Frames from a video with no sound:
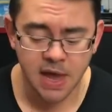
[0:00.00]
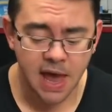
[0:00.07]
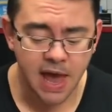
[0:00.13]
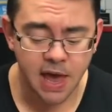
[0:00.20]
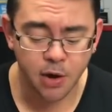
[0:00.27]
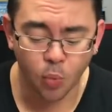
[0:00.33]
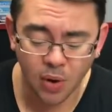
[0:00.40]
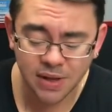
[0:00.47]

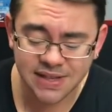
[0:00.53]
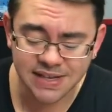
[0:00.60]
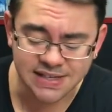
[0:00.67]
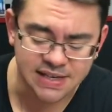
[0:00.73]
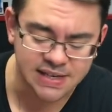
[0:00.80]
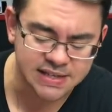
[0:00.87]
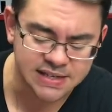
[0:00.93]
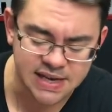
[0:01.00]
And what this
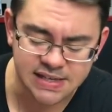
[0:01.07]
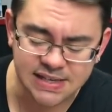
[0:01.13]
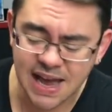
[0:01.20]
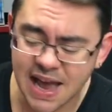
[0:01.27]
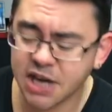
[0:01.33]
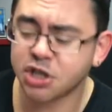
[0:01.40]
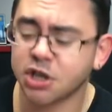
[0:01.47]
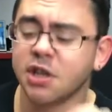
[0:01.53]
is, is
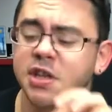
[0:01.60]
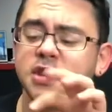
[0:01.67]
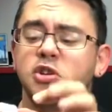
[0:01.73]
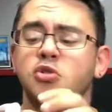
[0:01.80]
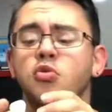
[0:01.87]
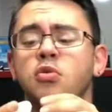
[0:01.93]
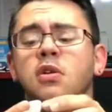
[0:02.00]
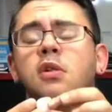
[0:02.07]
actually the
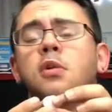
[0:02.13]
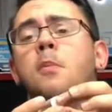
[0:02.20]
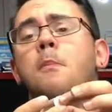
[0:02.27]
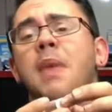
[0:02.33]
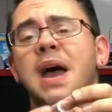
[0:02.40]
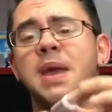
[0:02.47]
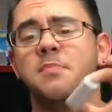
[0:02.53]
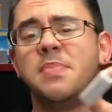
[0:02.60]
Google
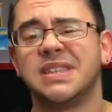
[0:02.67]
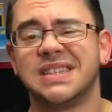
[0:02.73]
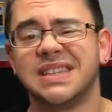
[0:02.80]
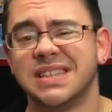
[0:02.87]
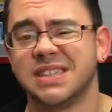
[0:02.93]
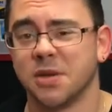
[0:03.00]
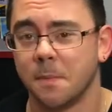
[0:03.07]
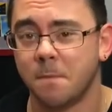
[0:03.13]
My
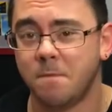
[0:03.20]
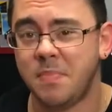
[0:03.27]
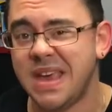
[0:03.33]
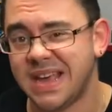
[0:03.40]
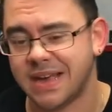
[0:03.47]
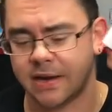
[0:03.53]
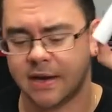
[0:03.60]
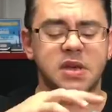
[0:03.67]
Business
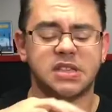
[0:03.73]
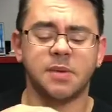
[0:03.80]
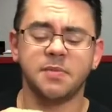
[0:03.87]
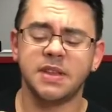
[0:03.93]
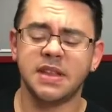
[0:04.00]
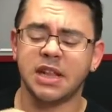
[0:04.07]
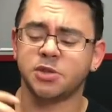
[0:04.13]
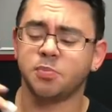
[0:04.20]
Beacon.
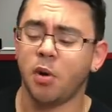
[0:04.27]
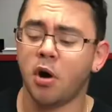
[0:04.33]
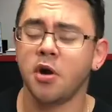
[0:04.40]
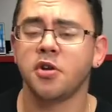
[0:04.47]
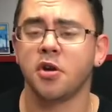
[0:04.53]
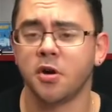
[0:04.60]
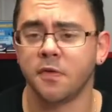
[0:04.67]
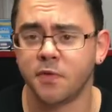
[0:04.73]
Something that's
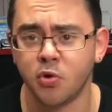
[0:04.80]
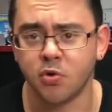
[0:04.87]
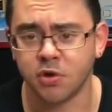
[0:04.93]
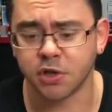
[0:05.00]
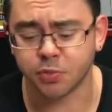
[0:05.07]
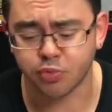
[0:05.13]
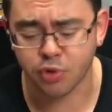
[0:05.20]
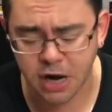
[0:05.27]
part of
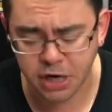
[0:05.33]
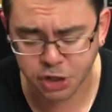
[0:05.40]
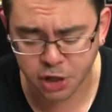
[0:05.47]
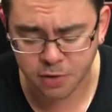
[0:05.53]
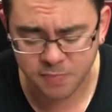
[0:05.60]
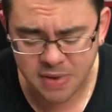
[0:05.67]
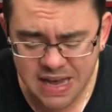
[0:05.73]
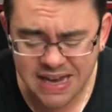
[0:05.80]
Google's
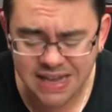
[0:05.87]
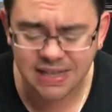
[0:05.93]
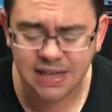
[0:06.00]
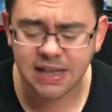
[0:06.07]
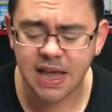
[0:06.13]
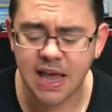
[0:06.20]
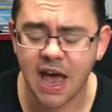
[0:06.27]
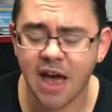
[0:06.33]
Project Beacon
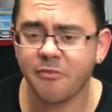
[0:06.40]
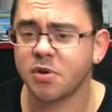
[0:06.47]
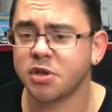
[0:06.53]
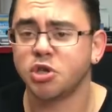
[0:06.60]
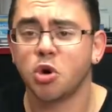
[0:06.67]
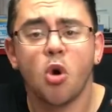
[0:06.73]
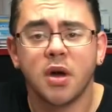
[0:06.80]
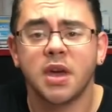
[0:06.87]
that they have been
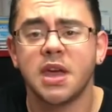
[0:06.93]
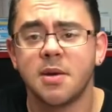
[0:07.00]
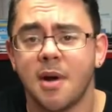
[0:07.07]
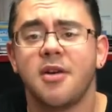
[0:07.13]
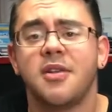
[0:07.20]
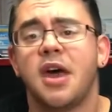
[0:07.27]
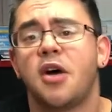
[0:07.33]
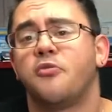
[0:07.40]
talking
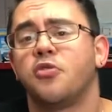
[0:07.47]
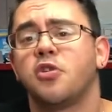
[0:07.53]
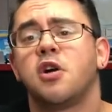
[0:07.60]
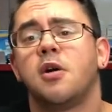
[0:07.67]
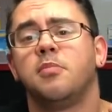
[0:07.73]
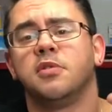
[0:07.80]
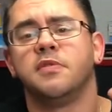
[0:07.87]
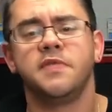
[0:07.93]
about now for a
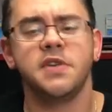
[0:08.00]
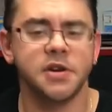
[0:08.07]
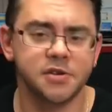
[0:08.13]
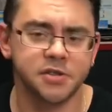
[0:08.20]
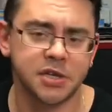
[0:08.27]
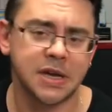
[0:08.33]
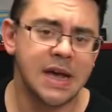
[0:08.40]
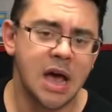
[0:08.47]
couple of
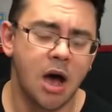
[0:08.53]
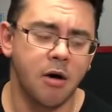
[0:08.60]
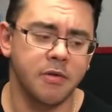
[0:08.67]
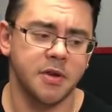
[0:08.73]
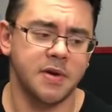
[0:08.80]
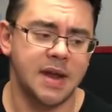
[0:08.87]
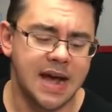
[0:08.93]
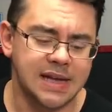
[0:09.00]
years,
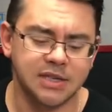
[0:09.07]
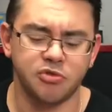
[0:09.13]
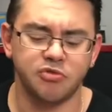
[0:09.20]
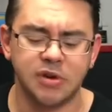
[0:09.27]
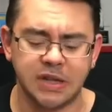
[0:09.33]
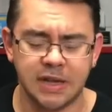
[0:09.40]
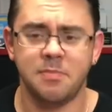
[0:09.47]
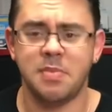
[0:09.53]
although it hasn't
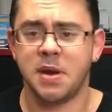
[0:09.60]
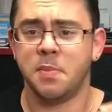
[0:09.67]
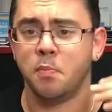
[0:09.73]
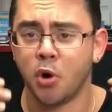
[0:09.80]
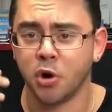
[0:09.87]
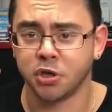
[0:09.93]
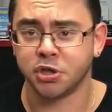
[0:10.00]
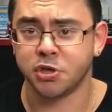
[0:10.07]
really been
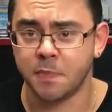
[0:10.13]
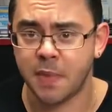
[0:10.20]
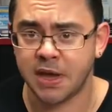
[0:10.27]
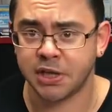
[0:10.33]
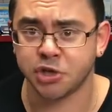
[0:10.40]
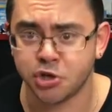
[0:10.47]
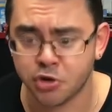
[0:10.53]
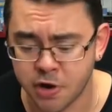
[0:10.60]
pushed
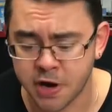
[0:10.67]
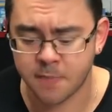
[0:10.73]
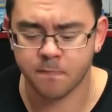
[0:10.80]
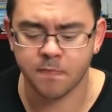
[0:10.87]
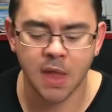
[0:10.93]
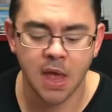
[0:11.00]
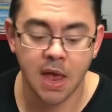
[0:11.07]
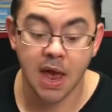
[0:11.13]
mainstream.
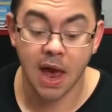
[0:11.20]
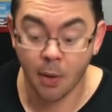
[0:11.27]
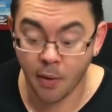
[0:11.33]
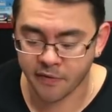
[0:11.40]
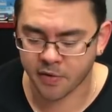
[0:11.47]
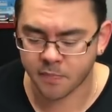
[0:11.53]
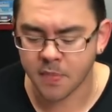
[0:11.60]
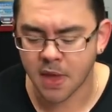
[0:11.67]

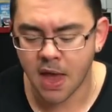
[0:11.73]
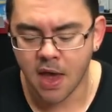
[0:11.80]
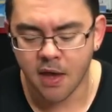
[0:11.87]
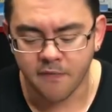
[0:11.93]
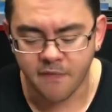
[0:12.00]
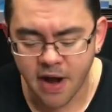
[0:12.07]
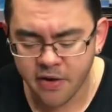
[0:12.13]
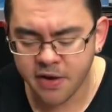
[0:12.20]
However,
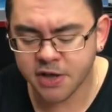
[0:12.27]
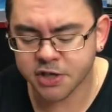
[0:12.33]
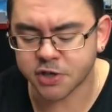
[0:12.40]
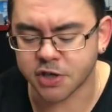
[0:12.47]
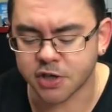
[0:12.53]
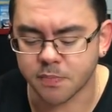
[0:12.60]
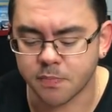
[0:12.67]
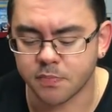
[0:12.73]
various
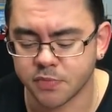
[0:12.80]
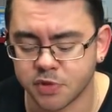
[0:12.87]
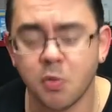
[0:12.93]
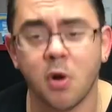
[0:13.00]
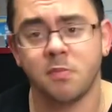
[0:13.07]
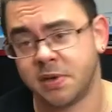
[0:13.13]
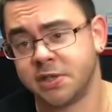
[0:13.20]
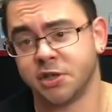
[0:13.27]

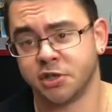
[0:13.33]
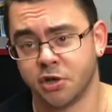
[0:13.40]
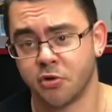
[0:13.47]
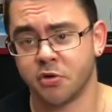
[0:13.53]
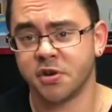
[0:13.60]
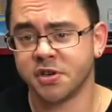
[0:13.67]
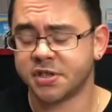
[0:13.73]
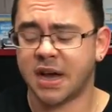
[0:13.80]
small business
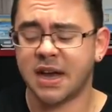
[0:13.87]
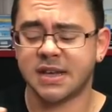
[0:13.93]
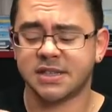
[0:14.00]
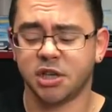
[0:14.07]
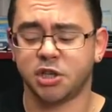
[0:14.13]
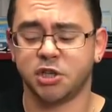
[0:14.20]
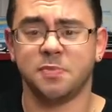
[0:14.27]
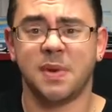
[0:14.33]
owners, uh,
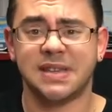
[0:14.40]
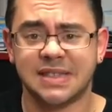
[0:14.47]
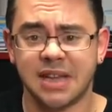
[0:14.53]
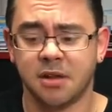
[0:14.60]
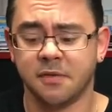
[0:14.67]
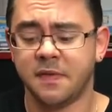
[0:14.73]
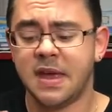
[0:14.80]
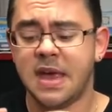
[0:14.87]
such as
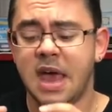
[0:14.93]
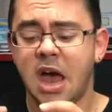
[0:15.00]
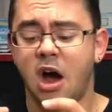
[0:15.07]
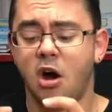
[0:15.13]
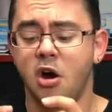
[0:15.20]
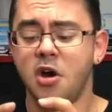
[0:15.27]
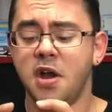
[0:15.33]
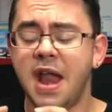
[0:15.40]
myself,
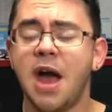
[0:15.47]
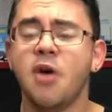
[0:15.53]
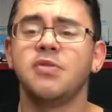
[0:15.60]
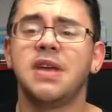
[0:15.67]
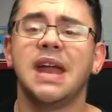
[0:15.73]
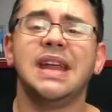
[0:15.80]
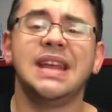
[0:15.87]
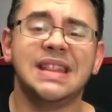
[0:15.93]
are now
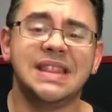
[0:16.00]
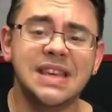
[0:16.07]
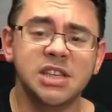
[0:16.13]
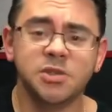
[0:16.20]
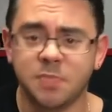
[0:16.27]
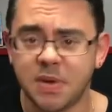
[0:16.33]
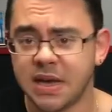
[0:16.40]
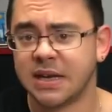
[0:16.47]
getting
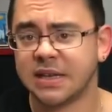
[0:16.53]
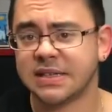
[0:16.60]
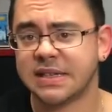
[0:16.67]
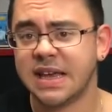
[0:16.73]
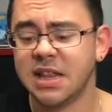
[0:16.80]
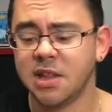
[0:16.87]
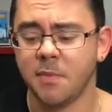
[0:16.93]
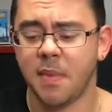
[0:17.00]
these beacons
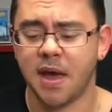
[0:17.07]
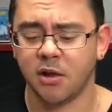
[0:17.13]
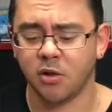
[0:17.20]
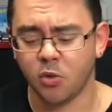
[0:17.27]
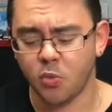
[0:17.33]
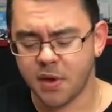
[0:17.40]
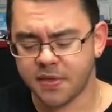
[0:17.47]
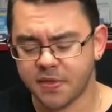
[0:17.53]
in the
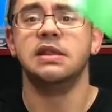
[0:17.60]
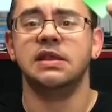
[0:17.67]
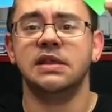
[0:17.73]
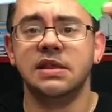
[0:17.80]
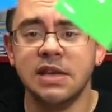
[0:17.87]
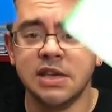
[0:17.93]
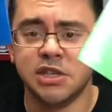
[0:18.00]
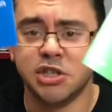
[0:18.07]
mail with
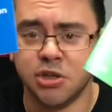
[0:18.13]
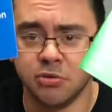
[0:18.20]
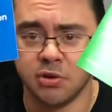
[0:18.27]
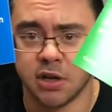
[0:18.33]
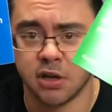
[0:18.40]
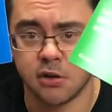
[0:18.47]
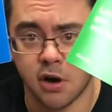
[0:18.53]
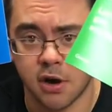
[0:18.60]
these two
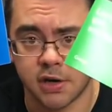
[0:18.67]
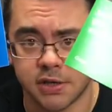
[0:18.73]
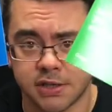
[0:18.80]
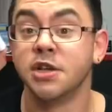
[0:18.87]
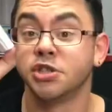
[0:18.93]
little cards.